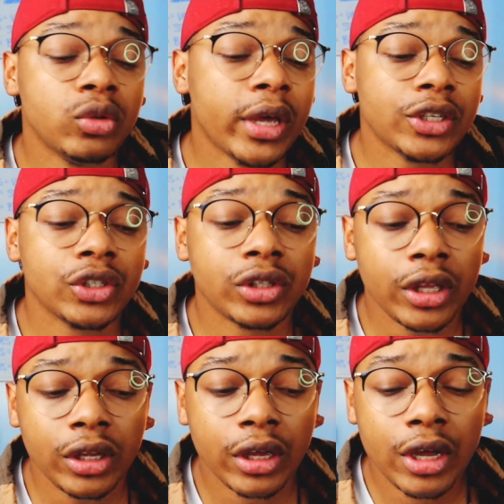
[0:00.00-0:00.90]
You can't just
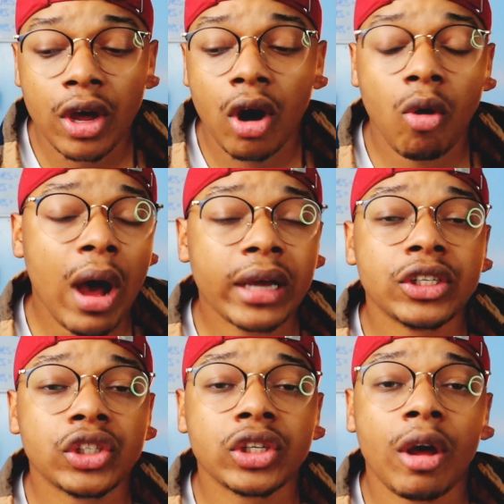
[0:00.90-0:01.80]
think, oh, I
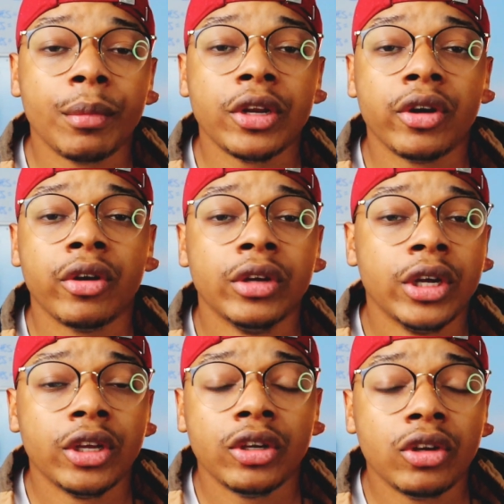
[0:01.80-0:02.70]
can just come in here,
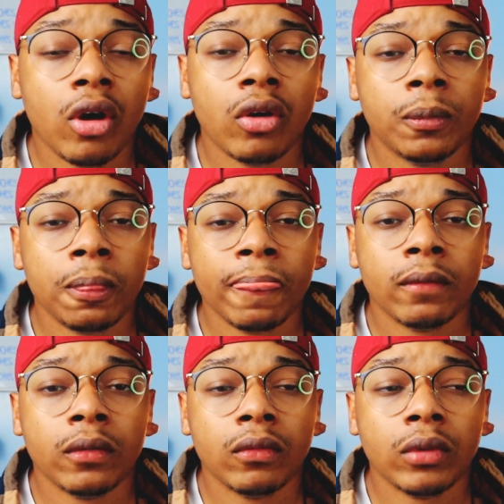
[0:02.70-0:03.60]

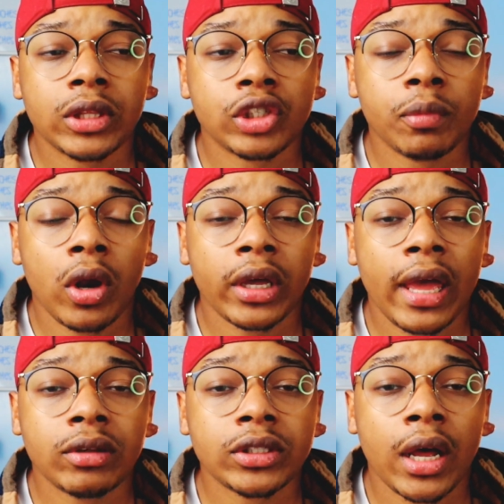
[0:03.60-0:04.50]
with a small
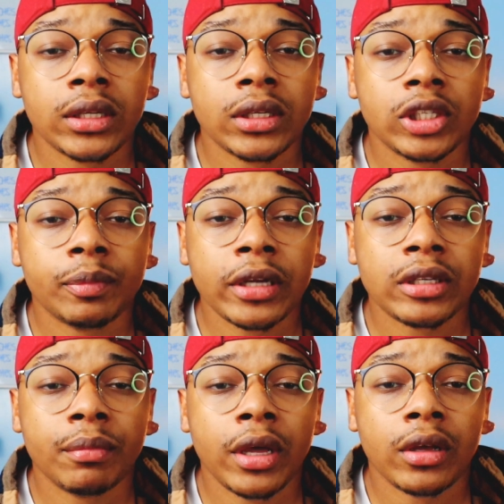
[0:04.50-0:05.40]
account size and expect
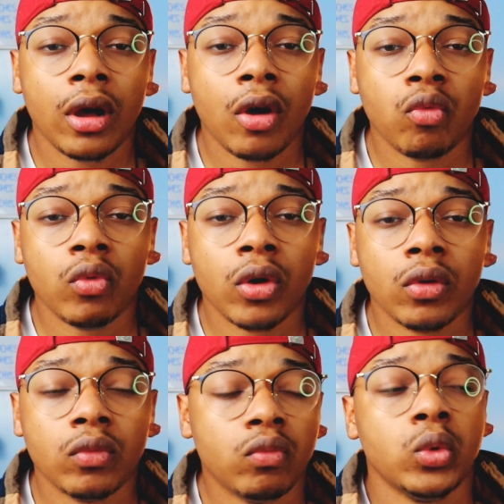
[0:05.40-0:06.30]
to make a
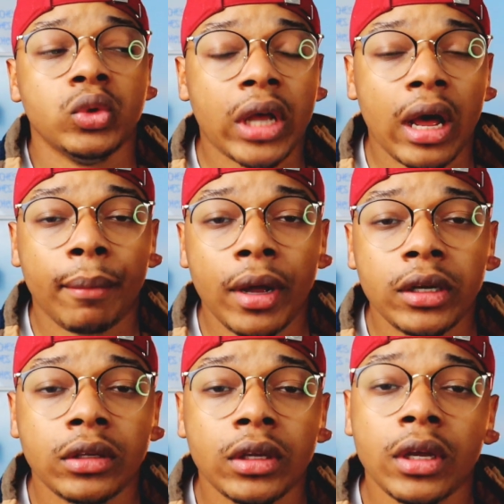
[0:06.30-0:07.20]
woozah
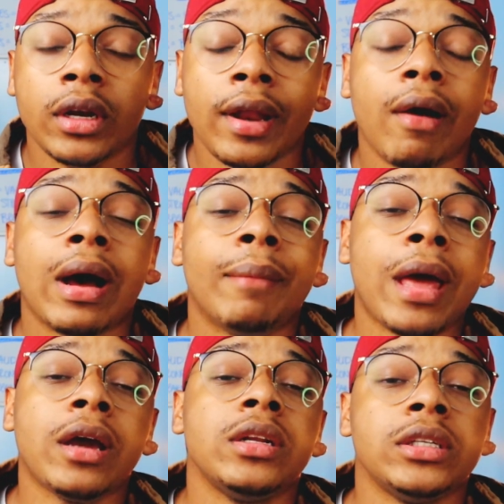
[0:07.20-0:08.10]
money. Now, I'm
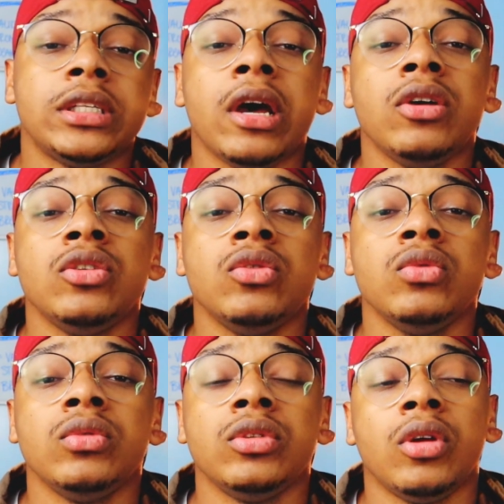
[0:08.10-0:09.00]
not going to tell you,
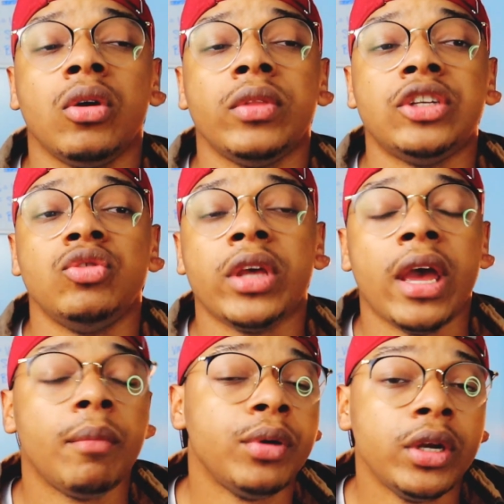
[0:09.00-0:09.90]
that you
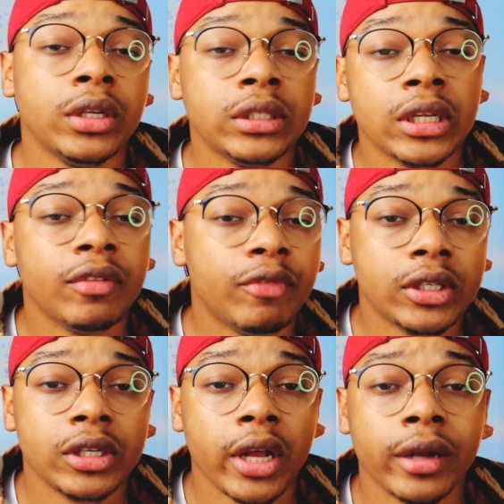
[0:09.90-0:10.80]
can't put in $10,
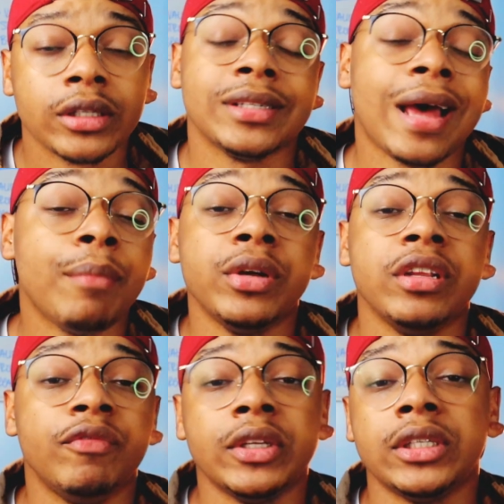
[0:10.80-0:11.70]
$15, because I put
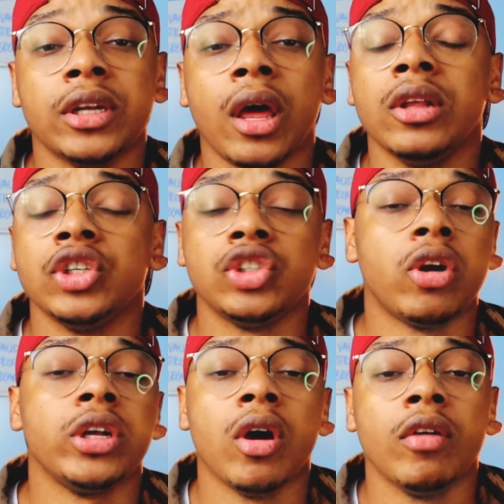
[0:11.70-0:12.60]
in $15
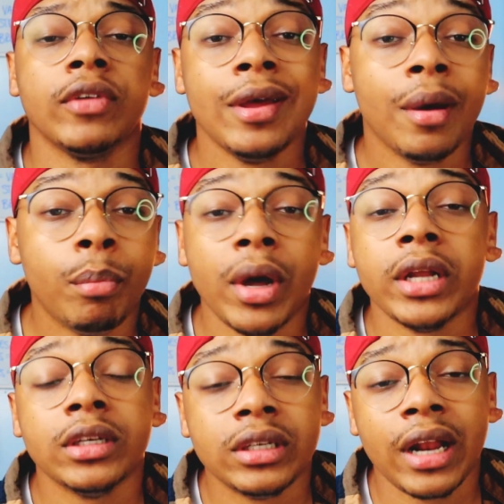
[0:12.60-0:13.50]
starting off.
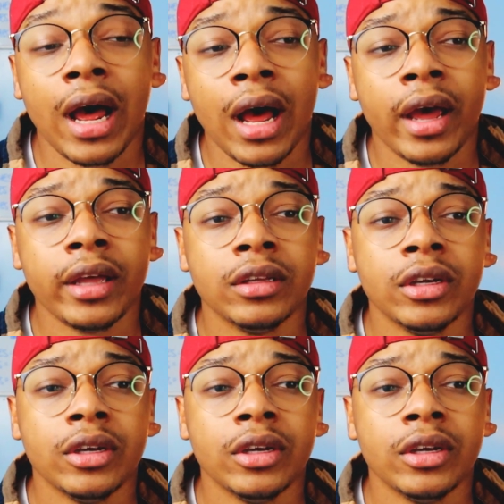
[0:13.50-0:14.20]
But did I,